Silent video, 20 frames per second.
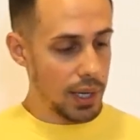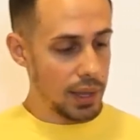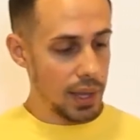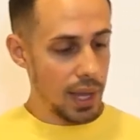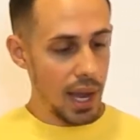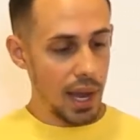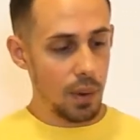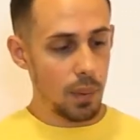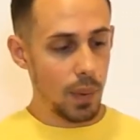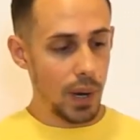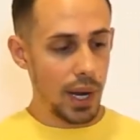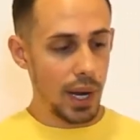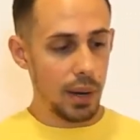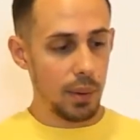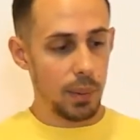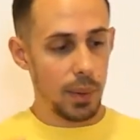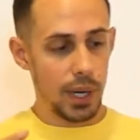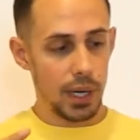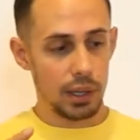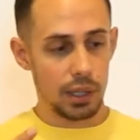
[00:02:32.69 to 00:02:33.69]
And that way,
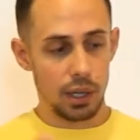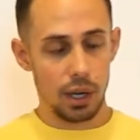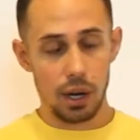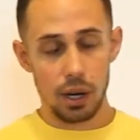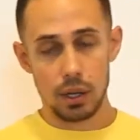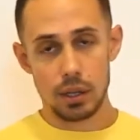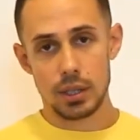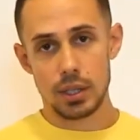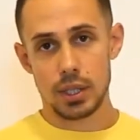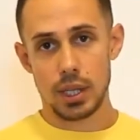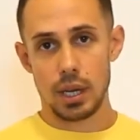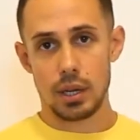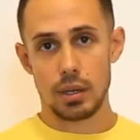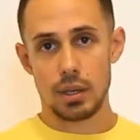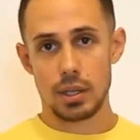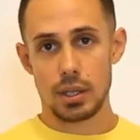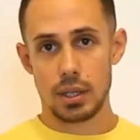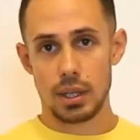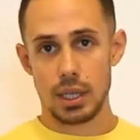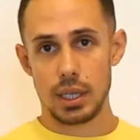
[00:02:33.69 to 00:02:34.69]
when the garden
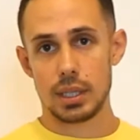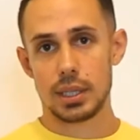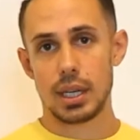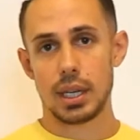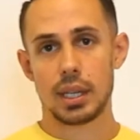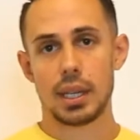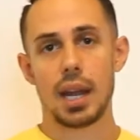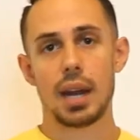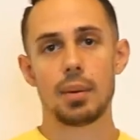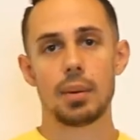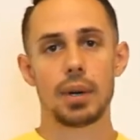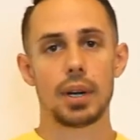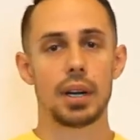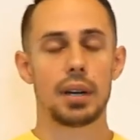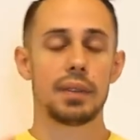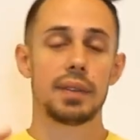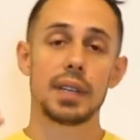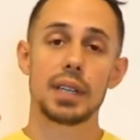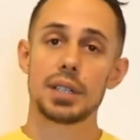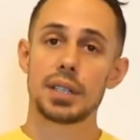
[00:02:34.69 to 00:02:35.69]
centers and things like that run
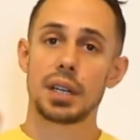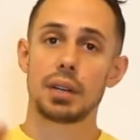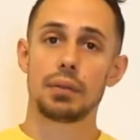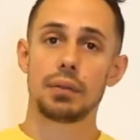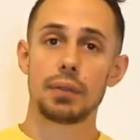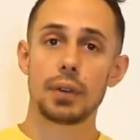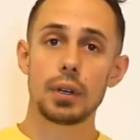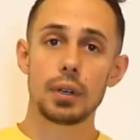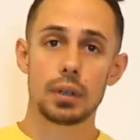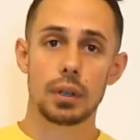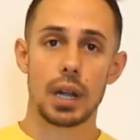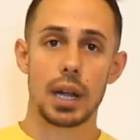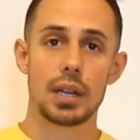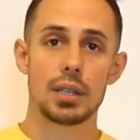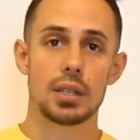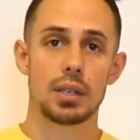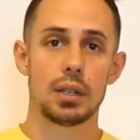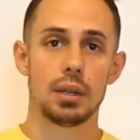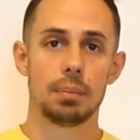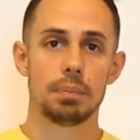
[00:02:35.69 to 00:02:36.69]
out of things like
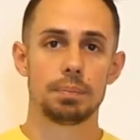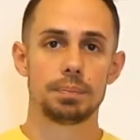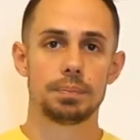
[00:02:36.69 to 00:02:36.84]
fertilizer,